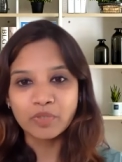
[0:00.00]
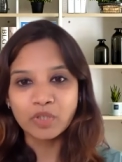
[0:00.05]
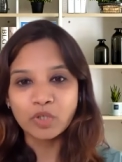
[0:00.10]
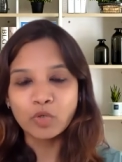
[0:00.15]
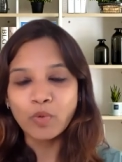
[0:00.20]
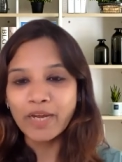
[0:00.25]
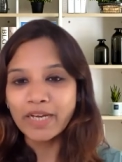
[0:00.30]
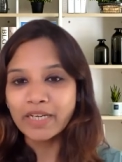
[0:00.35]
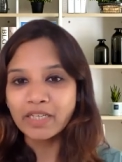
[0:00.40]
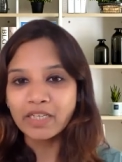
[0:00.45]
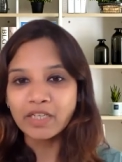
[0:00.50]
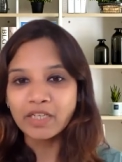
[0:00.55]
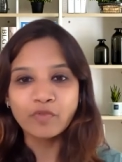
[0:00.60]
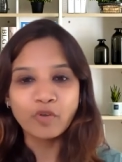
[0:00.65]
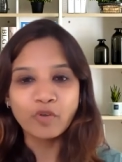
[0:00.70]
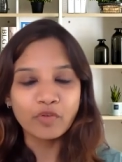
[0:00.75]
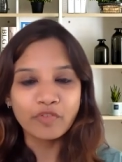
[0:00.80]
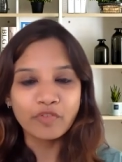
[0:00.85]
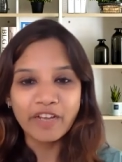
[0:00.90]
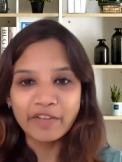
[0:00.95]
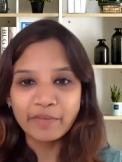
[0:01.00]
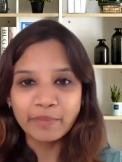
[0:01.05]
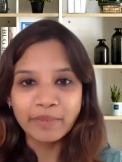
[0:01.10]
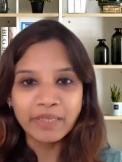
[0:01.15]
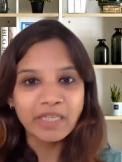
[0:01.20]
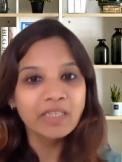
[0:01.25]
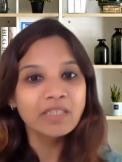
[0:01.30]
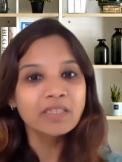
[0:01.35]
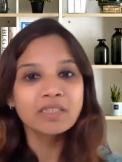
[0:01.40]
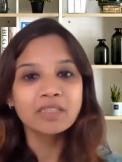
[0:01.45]
quietly for 5
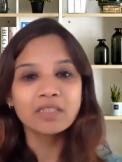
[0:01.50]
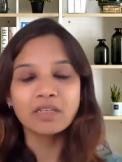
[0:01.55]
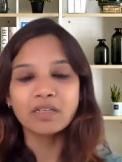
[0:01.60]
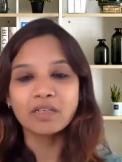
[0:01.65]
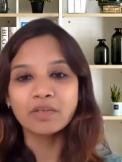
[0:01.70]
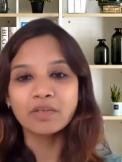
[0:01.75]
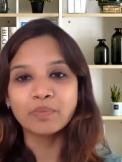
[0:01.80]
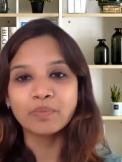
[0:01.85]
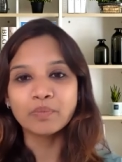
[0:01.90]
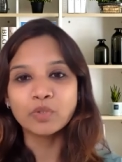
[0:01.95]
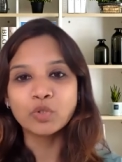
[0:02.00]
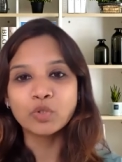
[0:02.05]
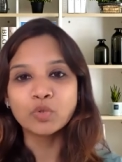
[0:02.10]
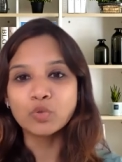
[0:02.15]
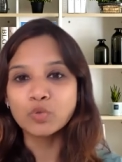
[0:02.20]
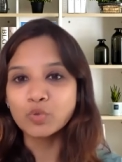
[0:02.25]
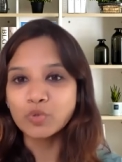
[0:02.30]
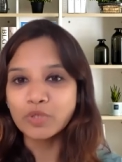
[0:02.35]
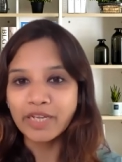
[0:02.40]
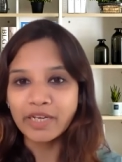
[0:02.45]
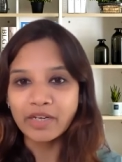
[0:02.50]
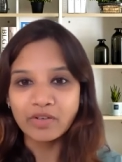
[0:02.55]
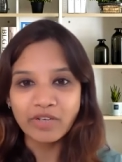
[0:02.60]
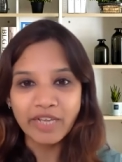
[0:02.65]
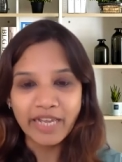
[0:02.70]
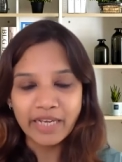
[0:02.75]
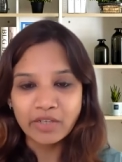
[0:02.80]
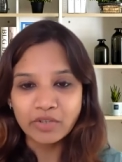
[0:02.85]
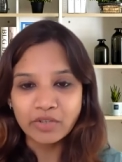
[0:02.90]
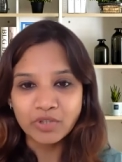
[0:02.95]
minutes to do their
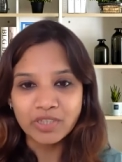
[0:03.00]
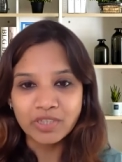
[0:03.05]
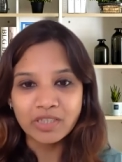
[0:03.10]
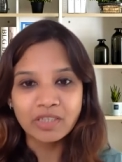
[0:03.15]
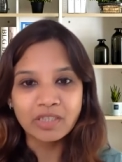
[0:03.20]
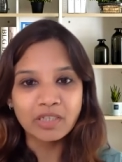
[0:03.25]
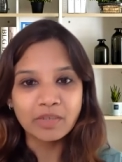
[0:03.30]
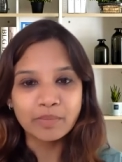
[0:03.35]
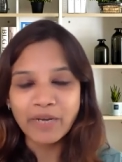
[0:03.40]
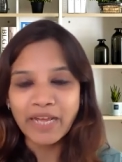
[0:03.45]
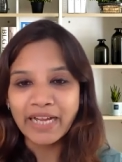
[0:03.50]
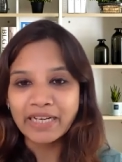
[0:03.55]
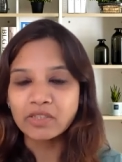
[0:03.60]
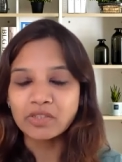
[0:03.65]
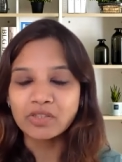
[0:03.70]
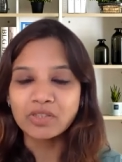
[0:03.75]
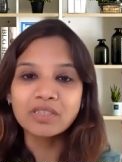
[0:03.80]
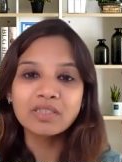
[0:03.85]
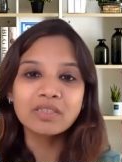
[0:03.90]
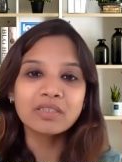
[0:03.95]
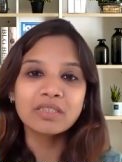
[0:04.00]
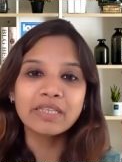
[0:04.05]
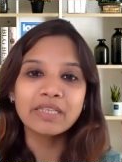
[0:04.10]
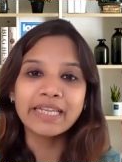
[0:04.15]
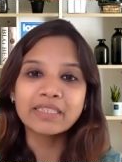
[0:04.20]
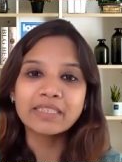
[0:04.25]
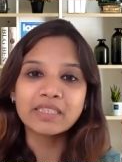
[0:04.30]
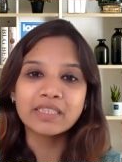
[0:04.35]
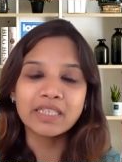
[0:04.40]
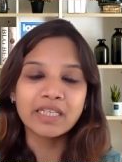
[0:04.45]
energy practices.
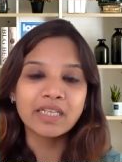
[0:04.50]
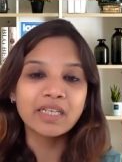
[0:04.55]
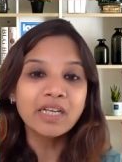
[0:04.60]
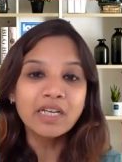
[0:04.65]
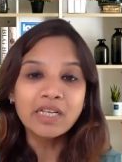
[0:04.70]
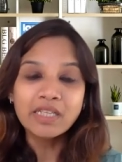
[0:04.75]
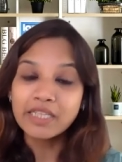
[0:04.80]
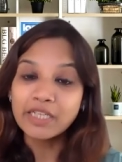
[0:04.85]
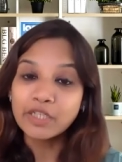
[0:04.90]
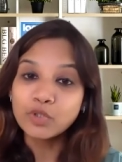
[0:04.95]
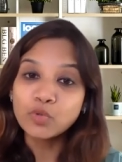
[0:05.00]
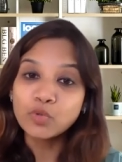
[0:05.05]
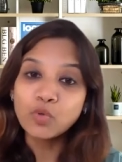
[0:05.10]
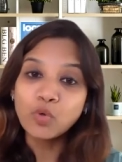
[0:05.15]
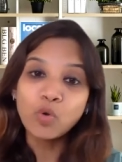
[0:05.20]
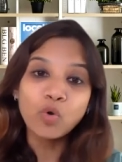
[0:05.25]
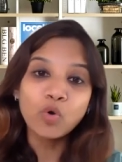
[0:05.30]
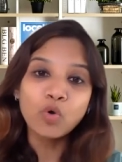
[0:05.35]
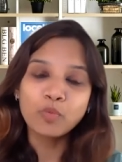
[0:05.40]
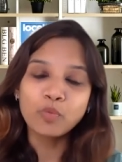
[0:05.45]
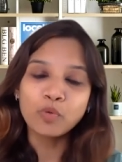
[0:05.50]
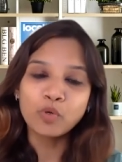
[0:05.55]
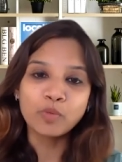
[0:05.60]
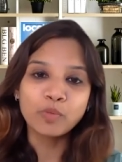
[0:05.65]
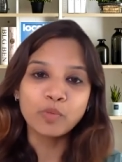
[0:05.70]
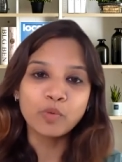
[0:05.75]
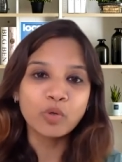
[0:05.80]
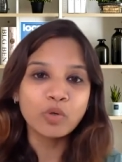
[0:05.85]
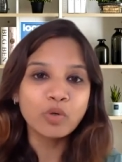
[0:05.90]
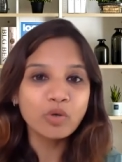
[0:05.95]
Let's say they do
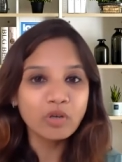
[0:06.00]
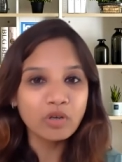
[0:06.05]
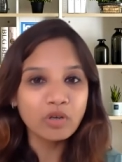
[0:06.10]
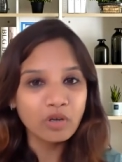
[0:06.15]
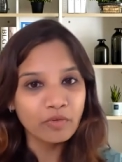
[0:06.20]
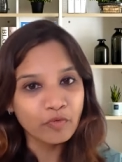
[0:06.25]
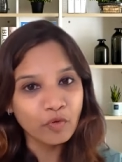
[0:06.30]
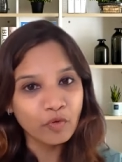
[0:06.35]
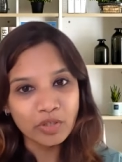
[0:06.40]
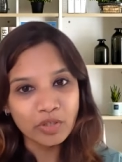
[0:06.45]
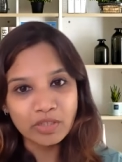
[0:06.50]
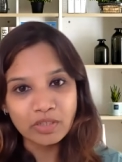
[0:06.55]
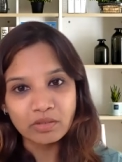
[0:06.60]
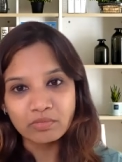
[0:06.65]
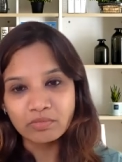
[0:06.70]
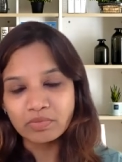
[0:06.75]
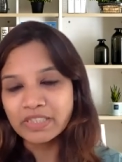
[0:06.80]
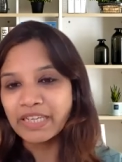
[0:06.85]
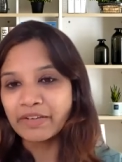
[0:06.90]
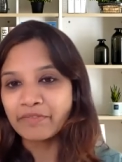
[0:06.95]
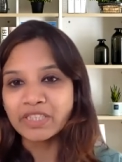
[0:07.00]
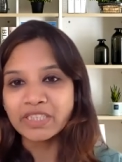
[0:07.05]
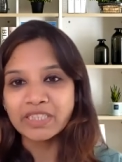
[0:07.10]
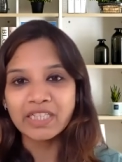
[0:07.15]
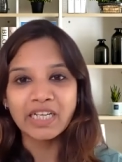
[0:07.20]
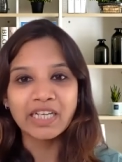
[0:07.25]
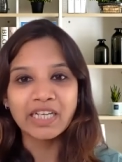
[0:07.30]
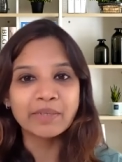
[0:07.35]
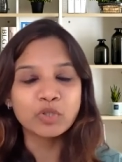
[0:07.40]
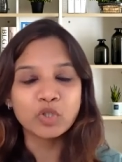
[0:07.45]
Ho'oponopono for 7
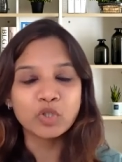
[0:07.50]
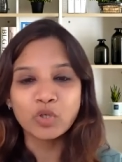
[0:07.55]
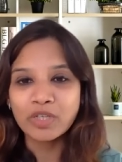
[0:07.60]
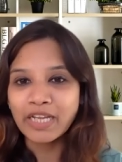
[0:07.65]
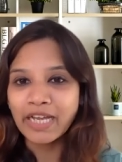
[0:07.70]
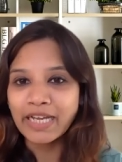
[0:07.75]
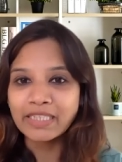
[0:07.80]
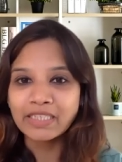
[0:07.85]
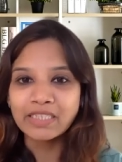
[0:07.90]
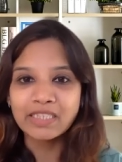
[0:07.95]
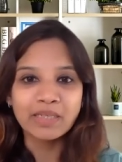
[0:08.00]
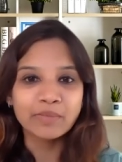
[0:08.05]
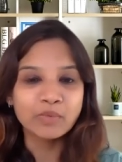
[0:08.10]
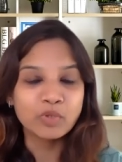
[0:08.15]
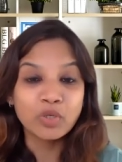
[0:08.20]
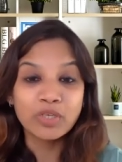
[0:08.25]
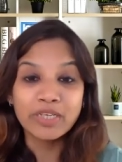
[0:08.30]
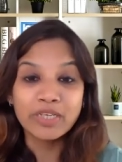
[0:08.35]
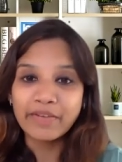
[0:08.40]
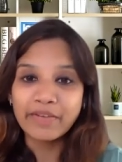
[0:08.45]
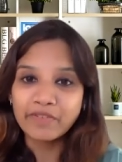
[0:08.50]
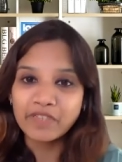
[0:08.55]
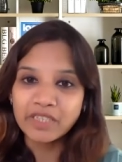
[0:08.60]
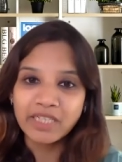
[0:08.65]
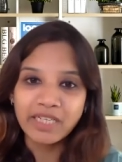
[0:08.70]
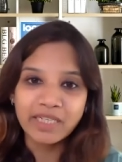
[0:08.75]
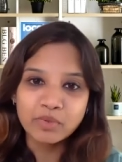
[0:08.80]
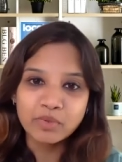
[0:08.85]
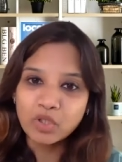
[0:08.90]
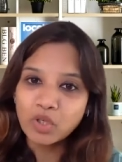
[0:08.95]
times or 9 times or 11
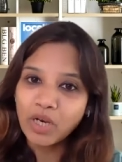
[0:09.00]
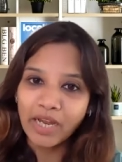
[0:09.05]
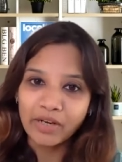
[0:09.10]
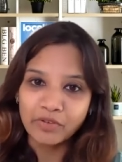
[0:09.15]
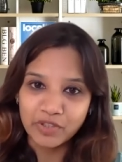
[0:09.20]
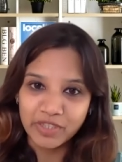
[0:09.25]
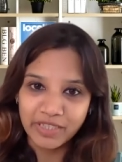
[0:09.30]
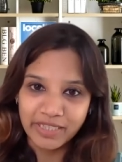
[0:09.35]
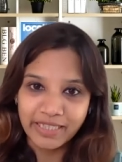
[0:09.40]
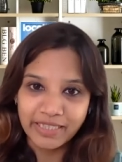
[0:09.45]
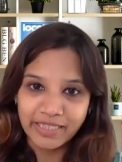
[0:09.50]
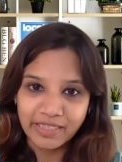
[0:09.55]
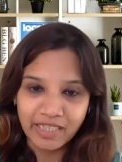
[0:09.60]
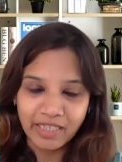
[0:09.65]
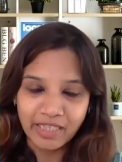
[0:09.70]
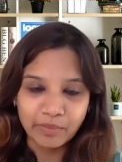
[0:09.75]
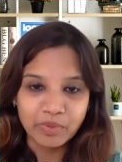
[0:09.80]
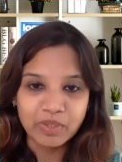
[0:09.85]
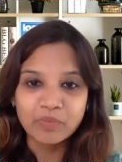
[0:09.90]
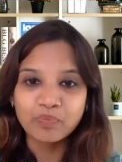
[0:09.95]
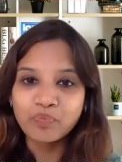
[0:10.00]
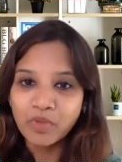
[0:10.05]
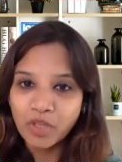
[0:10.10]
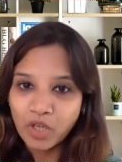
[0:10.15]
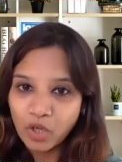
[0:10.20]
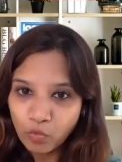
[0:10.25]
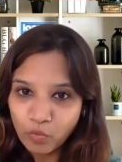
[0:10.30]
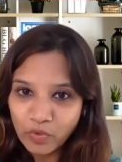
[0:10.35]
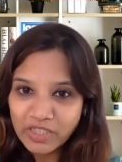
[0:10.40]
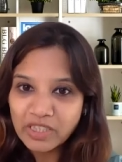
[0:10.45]
times or 108 times,
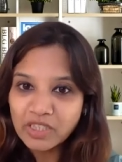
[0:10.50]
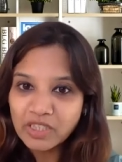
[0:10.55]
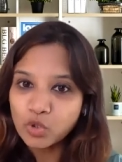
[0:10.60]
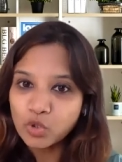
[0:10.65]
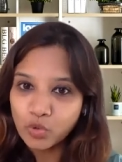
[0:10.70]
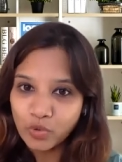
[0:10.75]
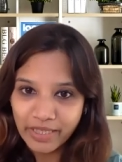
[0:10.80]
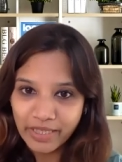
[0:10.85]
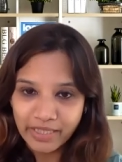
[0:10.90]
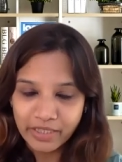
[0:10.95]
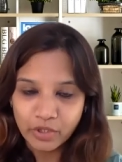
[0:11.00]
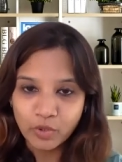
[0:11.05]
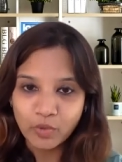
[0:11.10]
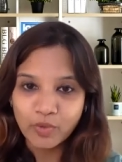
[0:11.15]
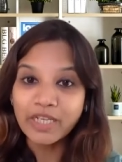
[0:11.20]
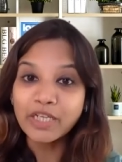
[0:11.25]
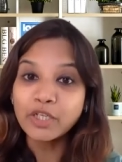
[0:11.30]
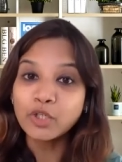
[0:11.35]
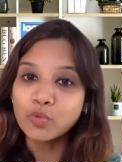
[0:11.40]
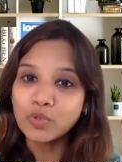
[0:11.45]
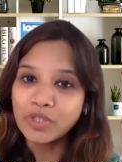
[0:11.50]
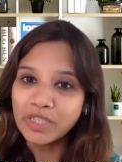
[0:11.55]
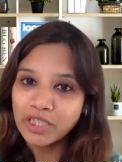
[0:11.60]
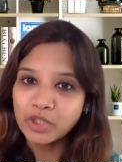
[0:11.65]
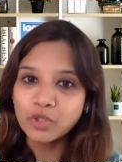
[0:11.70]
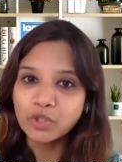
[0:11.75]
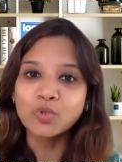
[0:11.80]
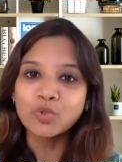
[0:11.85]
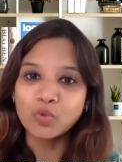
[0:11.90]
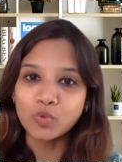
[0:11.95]
which is great. Okay, you
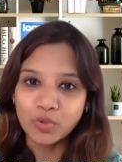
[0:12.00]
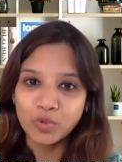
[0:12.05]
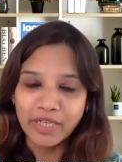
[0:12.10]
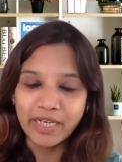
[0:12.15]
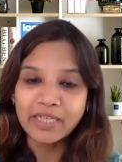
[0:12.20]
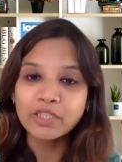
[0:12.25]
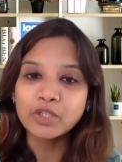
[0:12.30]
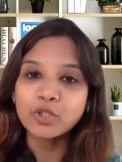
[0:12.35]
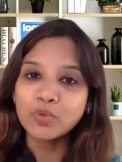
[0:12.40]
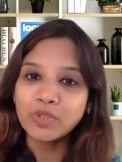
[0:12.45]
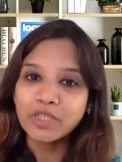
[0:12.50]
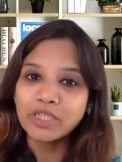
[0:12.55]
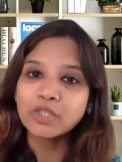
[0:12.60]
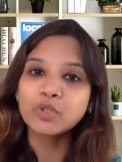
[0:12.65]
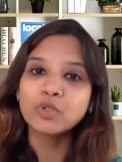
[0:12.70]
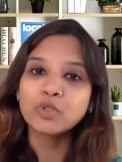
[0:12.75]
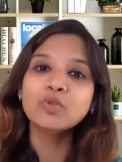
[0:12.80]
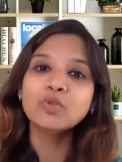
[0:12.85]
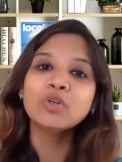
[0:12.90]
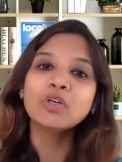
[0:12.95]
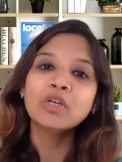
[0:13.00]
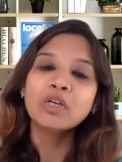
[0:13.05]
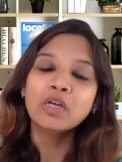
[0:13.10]
need to do that. You need to